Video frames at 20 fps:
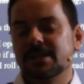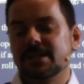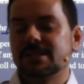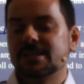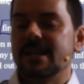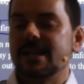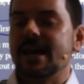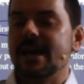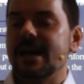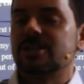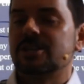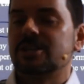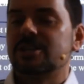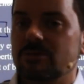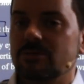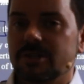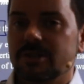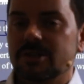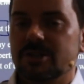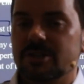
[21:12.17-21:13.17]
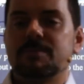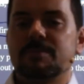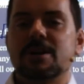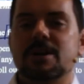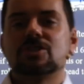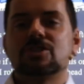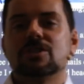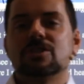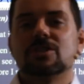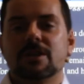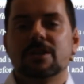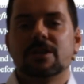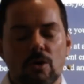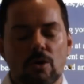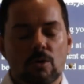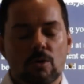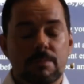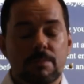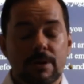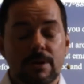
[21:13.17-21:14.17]
natural expression there.
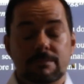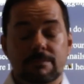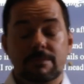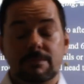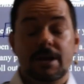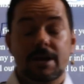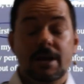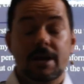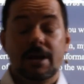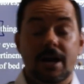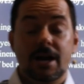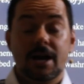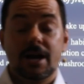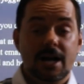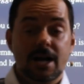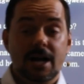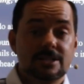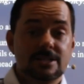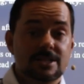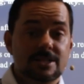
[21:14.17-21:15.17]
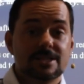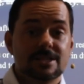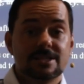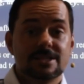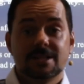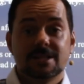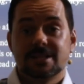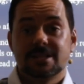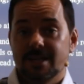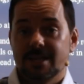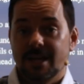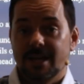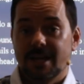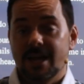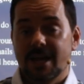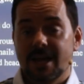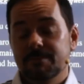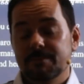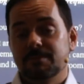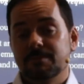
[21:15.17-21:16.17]
Open my eyes at 6
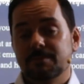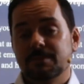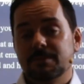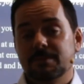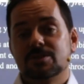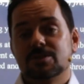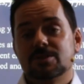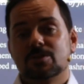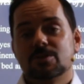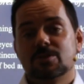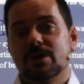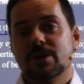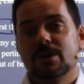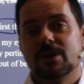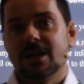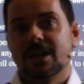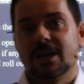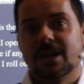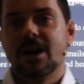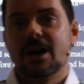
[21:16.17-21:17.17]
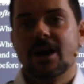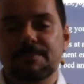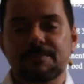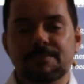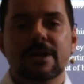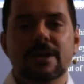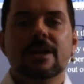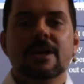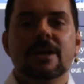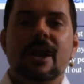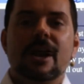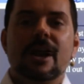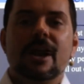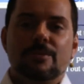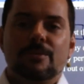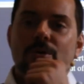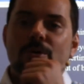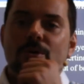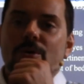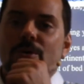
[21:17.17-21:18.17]
a.m. It means you're waking up. And
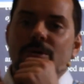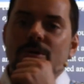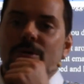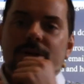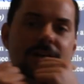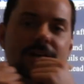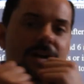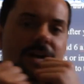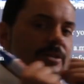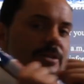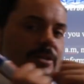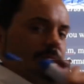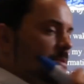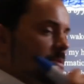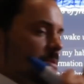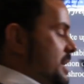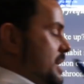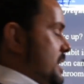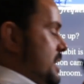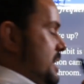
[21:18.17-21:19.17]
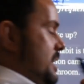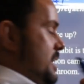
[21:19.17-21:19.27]
rolling out of bed